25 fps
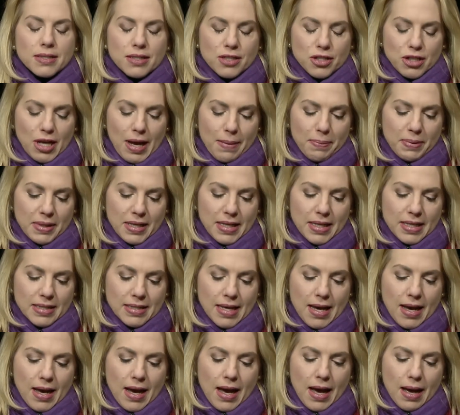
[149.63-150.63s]
and Japanese
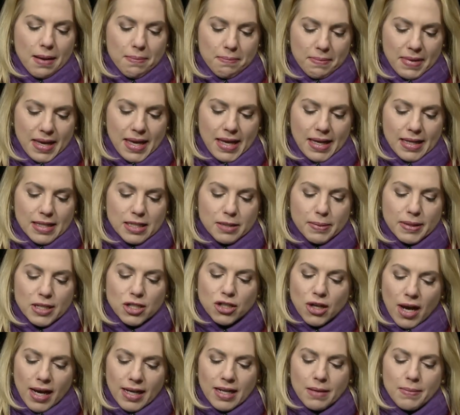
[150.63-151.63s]
uh, means. But
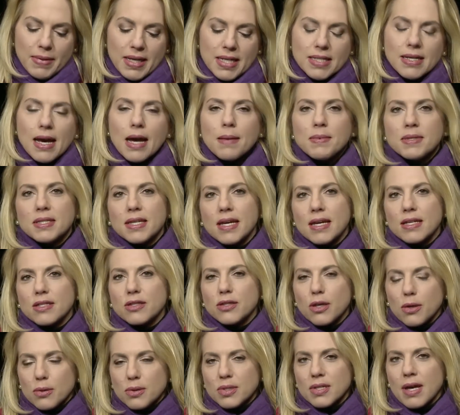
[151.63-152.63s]
China, meantime, says
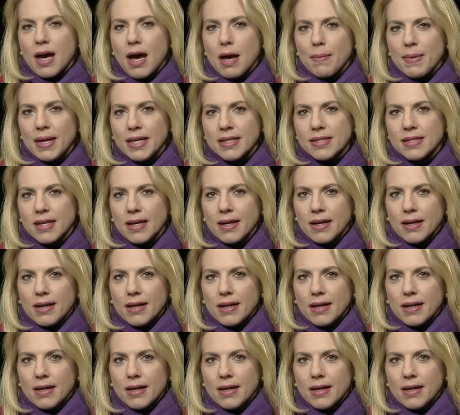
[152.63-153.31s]
those comments